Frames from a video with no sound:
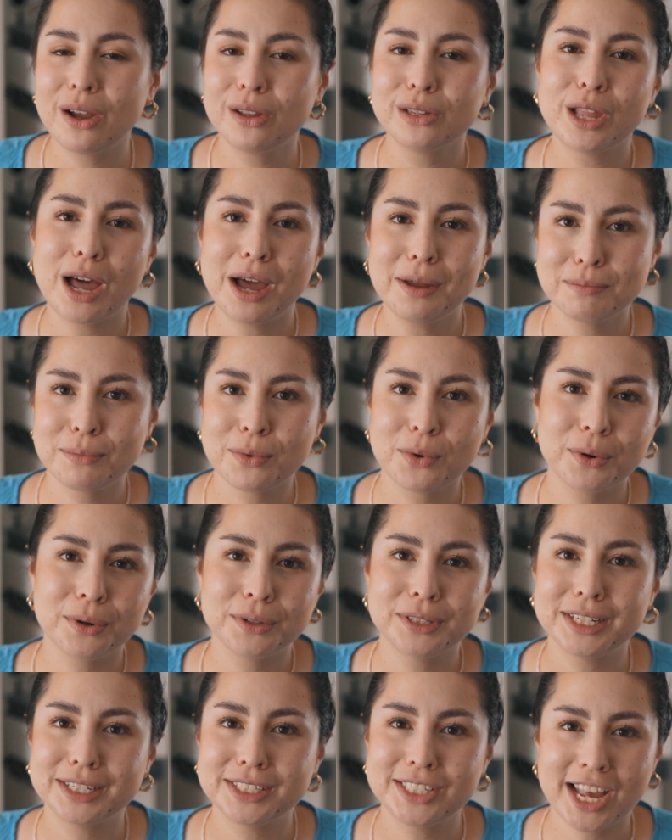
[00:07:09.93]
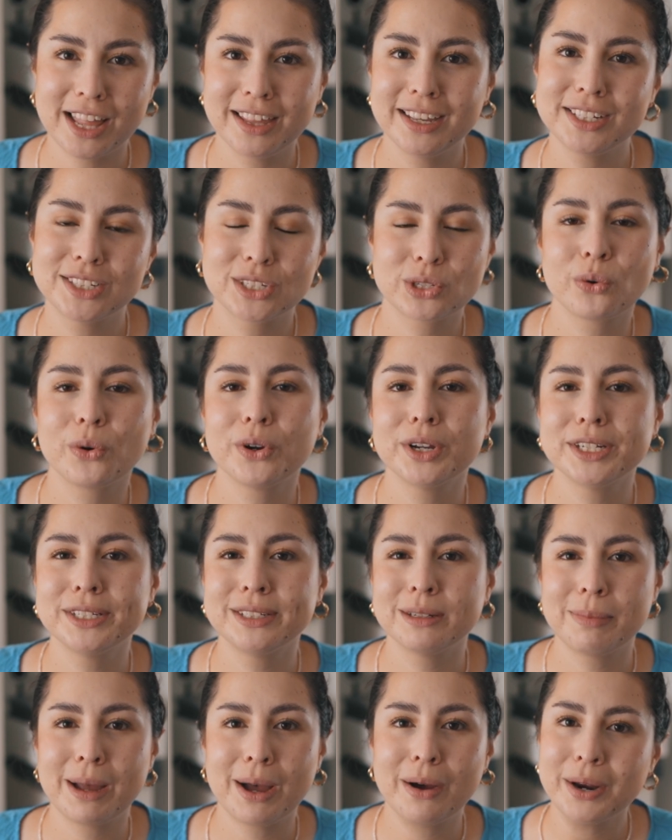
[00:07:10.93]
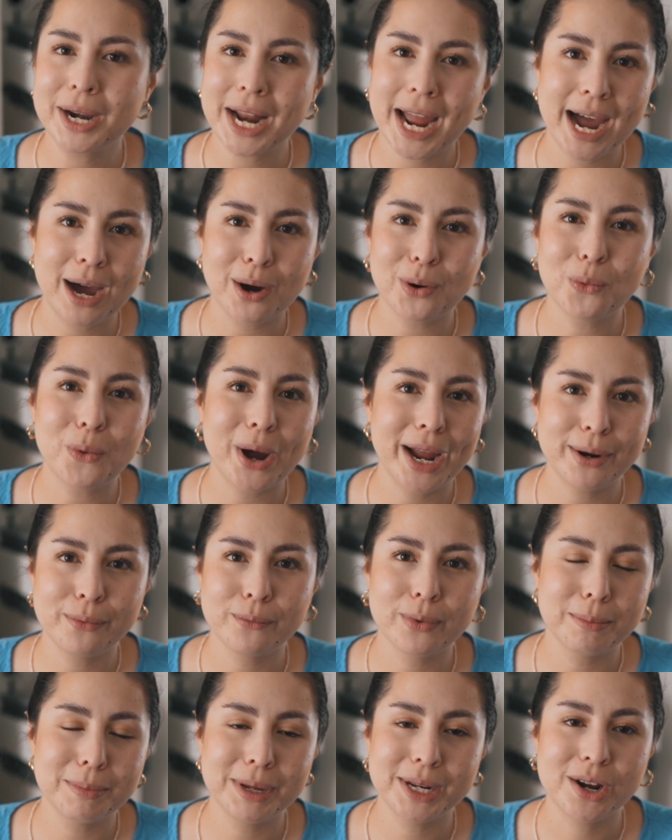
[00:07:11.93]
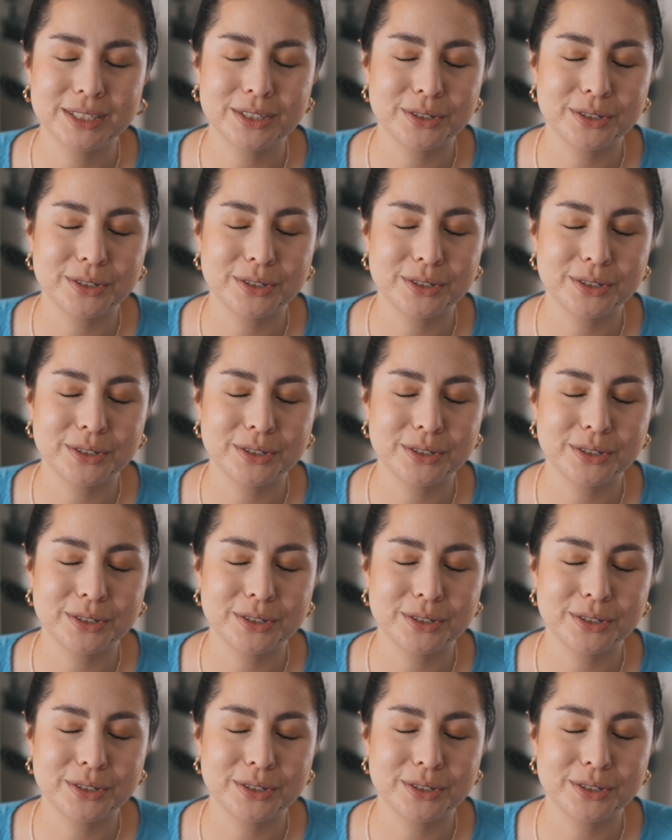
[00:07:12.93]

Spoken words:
a lot more than telling stories about how white women